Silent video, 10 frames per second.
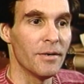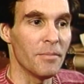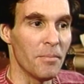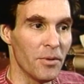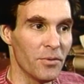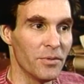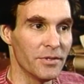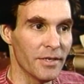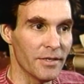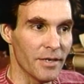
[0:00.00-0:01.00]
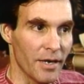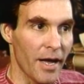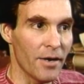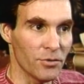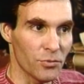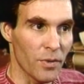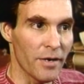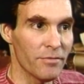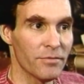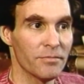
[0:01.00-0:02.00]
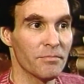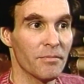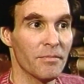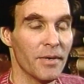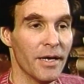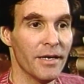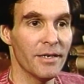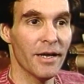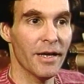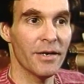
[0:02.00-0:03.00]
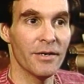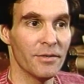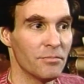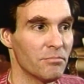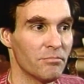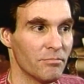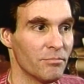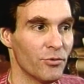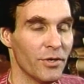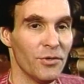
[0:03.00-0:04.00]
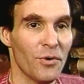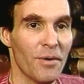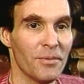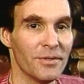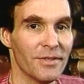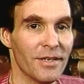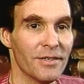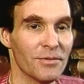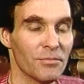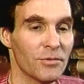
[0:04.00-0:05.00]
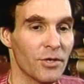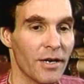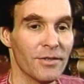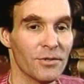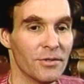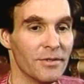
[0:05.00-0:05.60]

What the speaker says: My mother was a housewife, and I had a pretty normal childhood.